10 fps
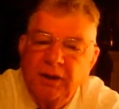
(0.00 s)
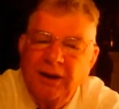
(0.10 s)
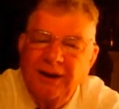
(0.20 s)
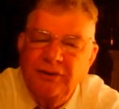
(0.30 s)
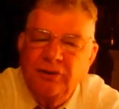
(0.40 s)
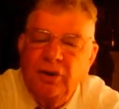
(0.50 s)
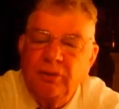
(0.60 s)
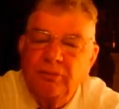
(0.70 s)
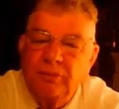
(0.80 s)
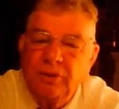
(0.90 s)
Let
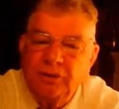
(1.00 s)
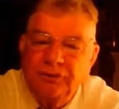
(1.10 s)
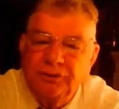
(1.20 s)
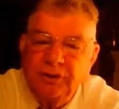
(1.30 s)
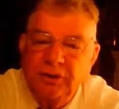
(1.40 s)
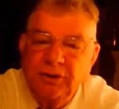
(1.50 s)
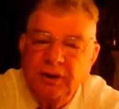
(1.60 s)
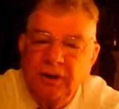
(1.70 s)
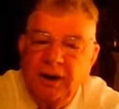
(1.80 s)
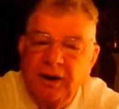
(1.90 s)
not mercy
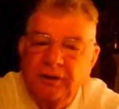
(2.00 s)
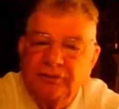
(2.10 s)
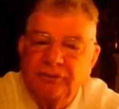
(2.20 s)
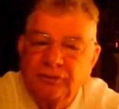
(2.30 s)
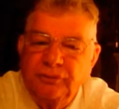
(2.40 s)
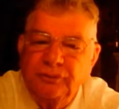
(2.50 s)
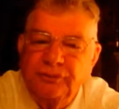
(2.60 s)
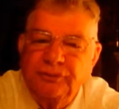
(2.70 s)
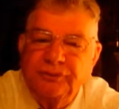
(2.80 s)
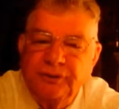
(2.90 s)
and
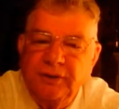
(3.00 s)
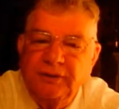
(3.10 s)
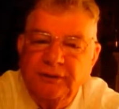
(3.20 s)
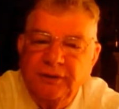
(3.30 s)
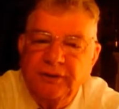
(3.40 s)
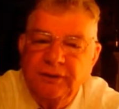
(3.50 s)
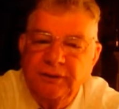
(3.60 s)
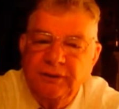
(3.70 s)
truth forsake thee.